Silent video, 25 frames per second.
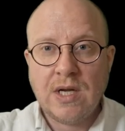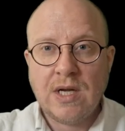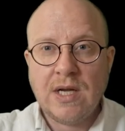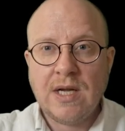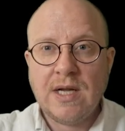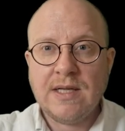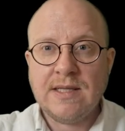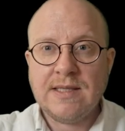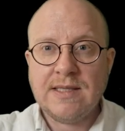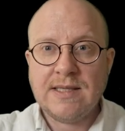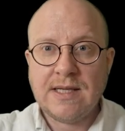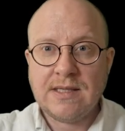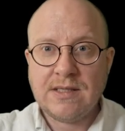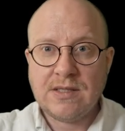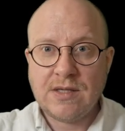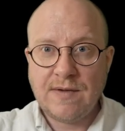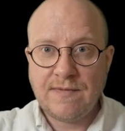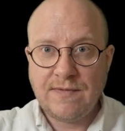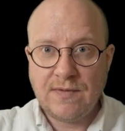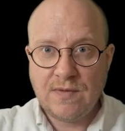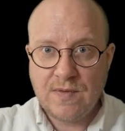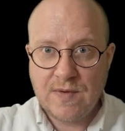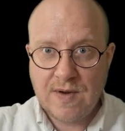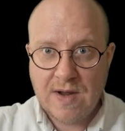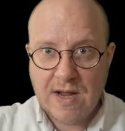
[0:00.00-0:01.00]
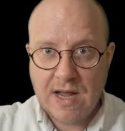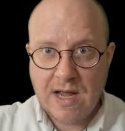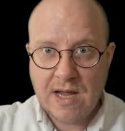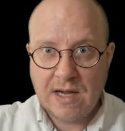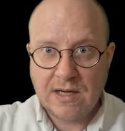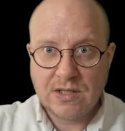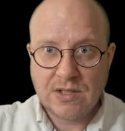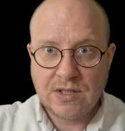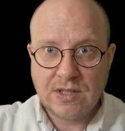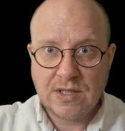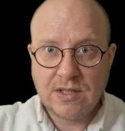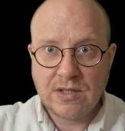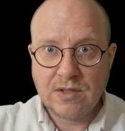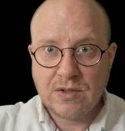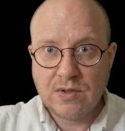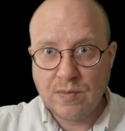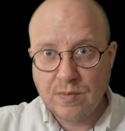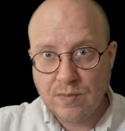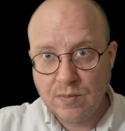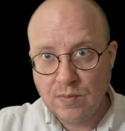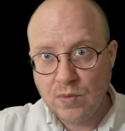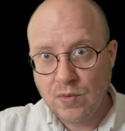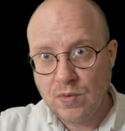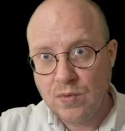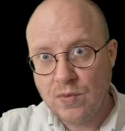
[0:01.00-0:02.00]
it sets off a reaction to
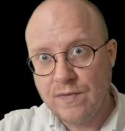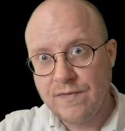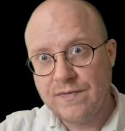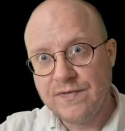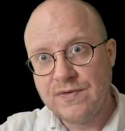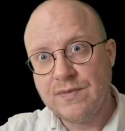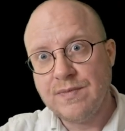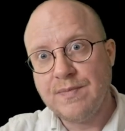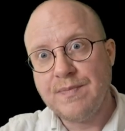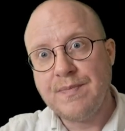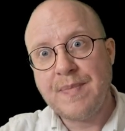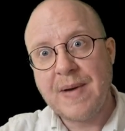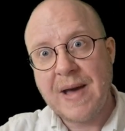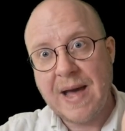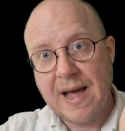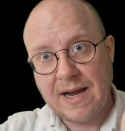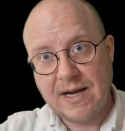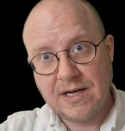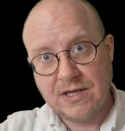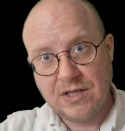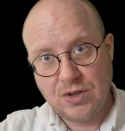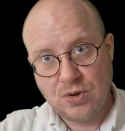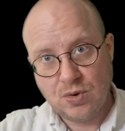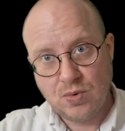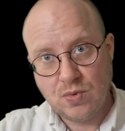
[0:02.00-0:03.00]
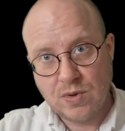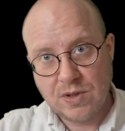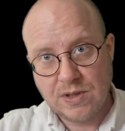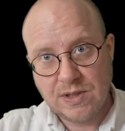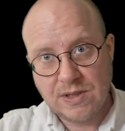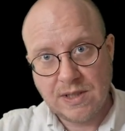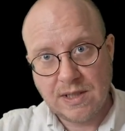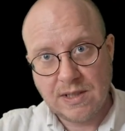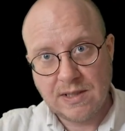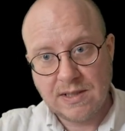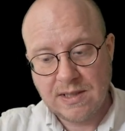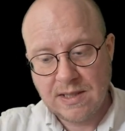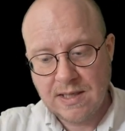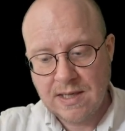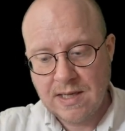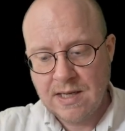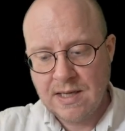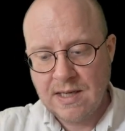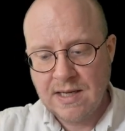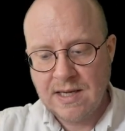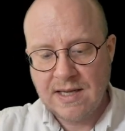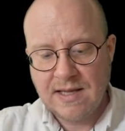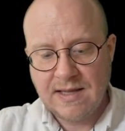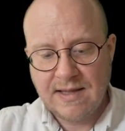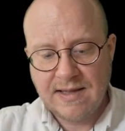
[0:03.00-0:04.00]
move you back towards it.
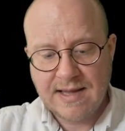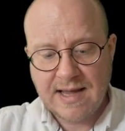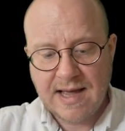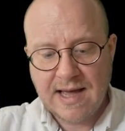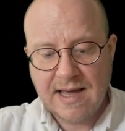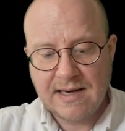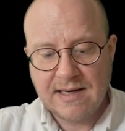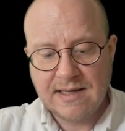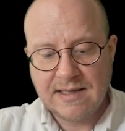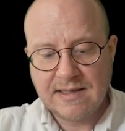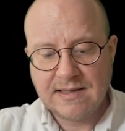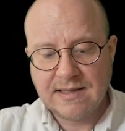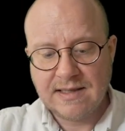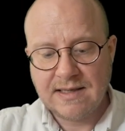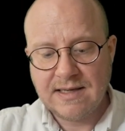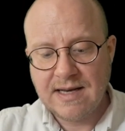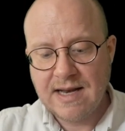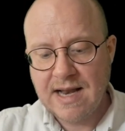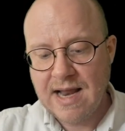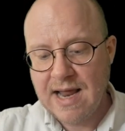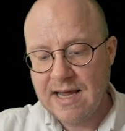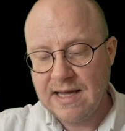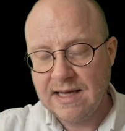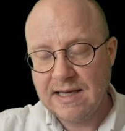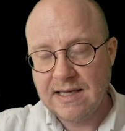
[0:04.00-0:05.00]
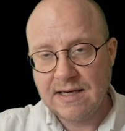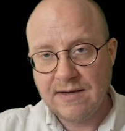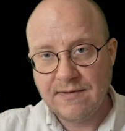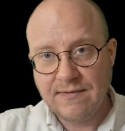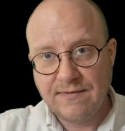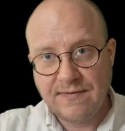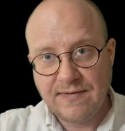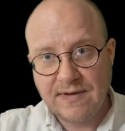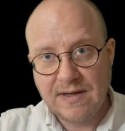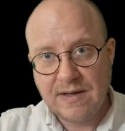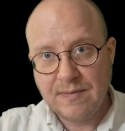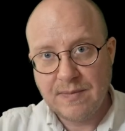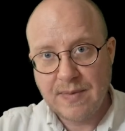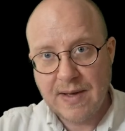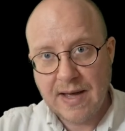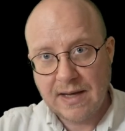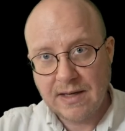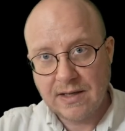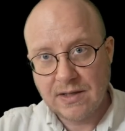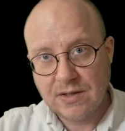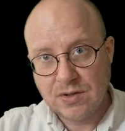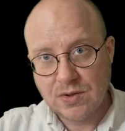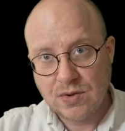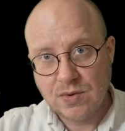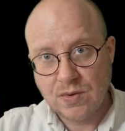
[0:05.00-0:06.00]
And that is a negative feedback
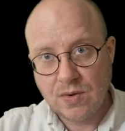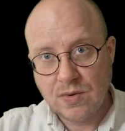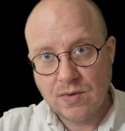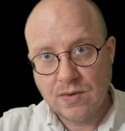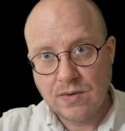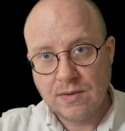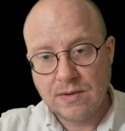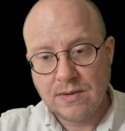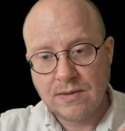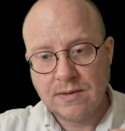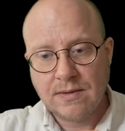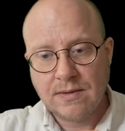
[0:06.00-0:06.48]
control.